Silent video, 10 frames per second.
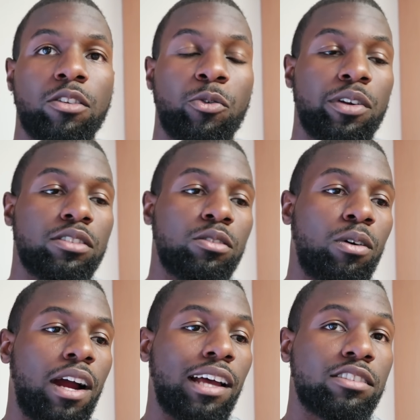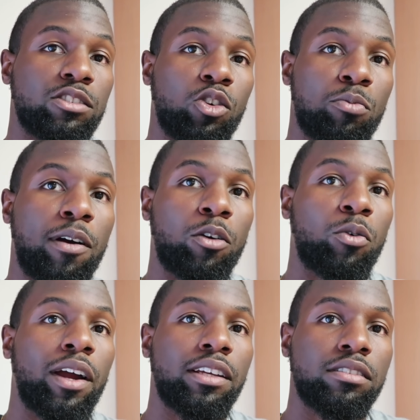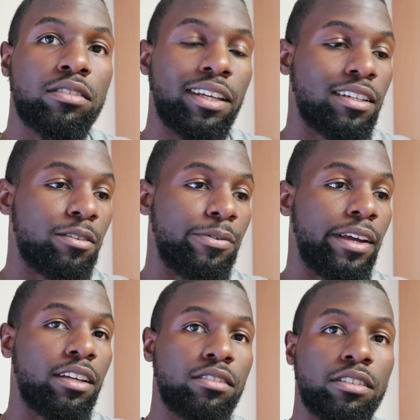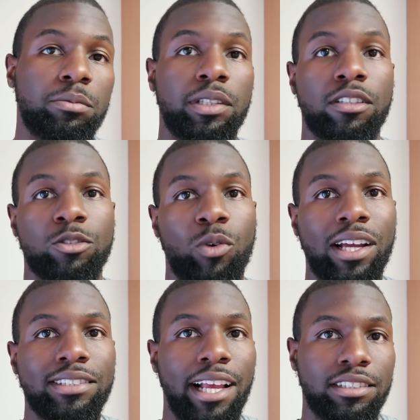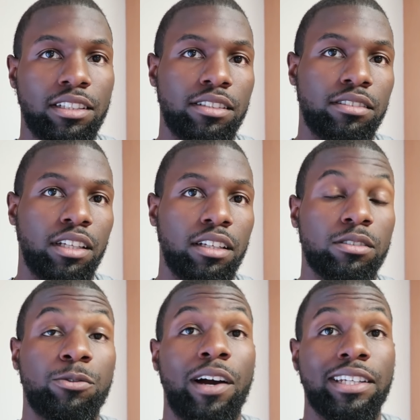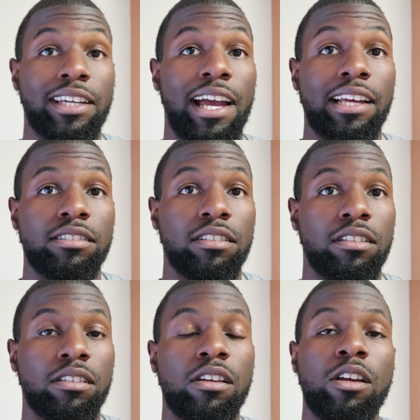The reason why I soak my rice in advance is because rice actually contains phytic acid,